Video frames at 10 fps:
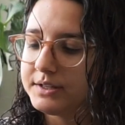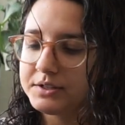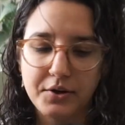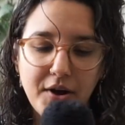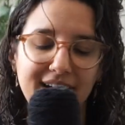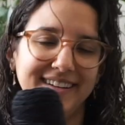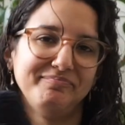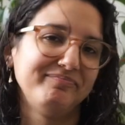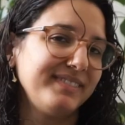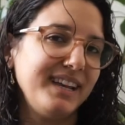So
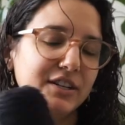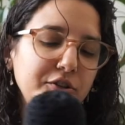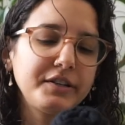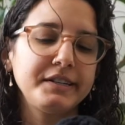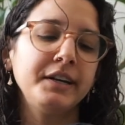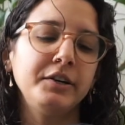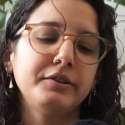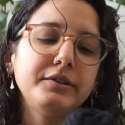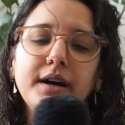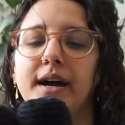to
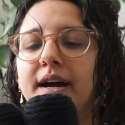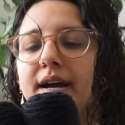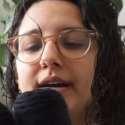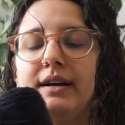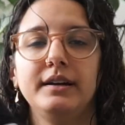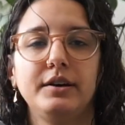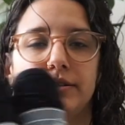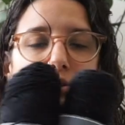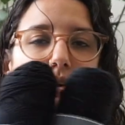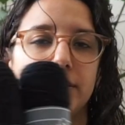continue, I
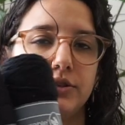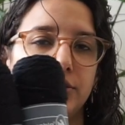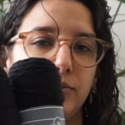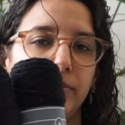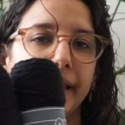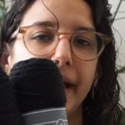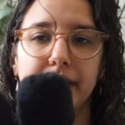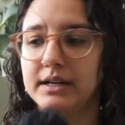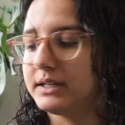also got 2 black